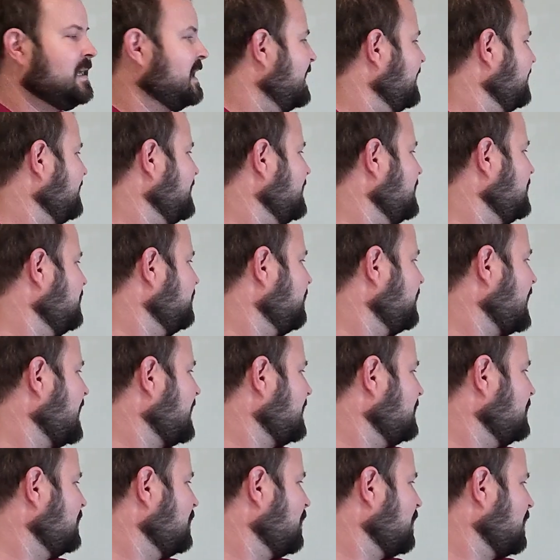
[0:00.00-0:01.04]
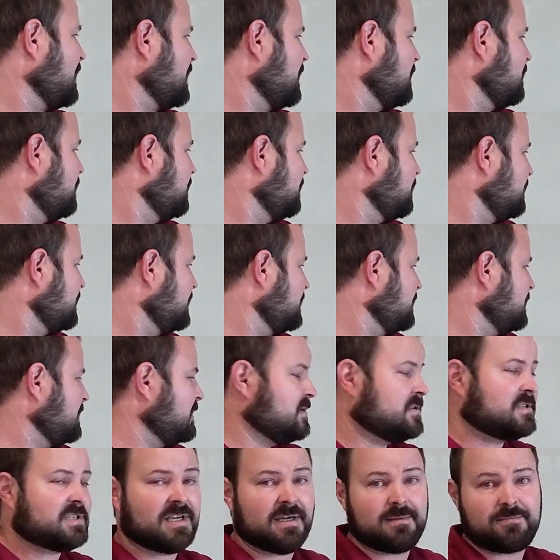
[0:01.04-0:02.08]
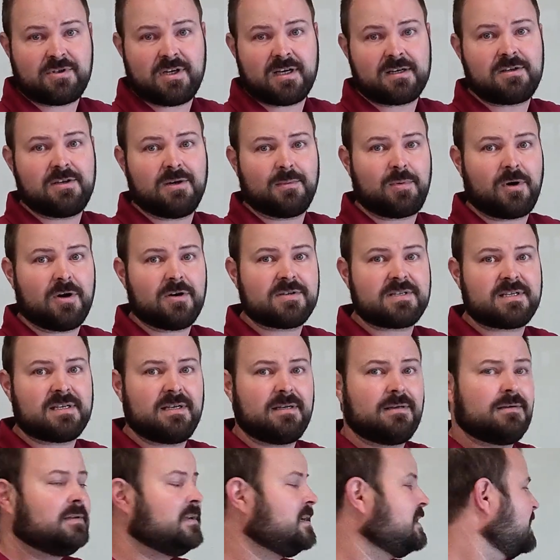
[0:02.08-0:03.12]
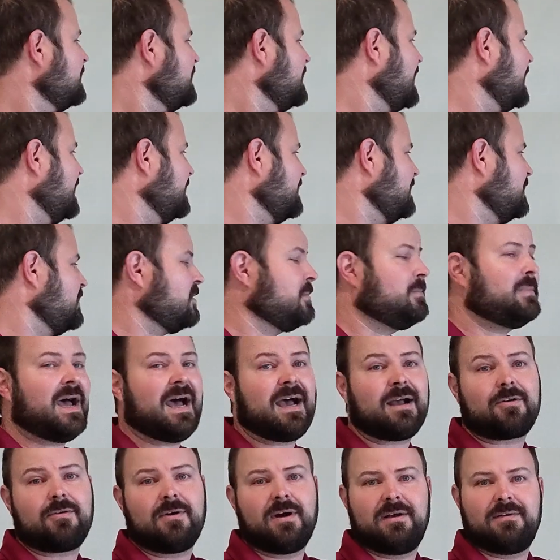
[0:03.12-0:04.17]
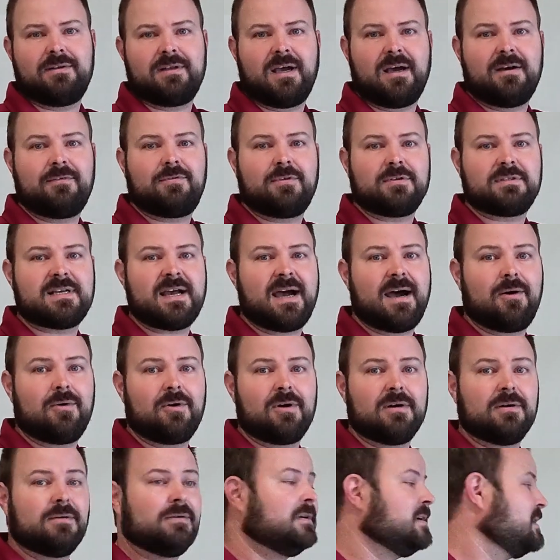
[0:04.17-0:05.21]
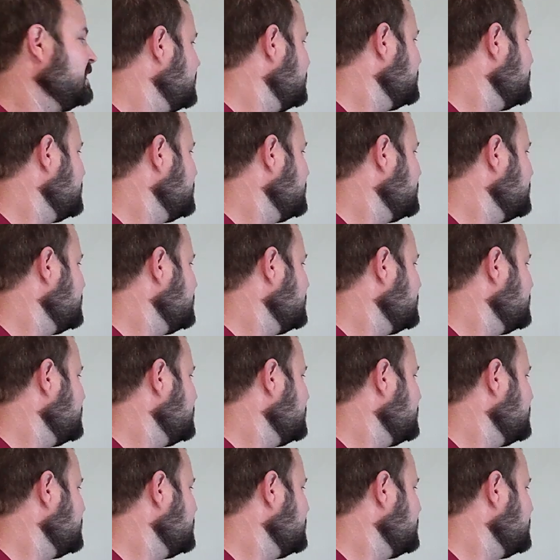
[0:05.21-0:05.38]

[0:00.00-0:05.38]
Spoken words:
and then you've got your subject, your person, and then your background, the Eiffel Tower.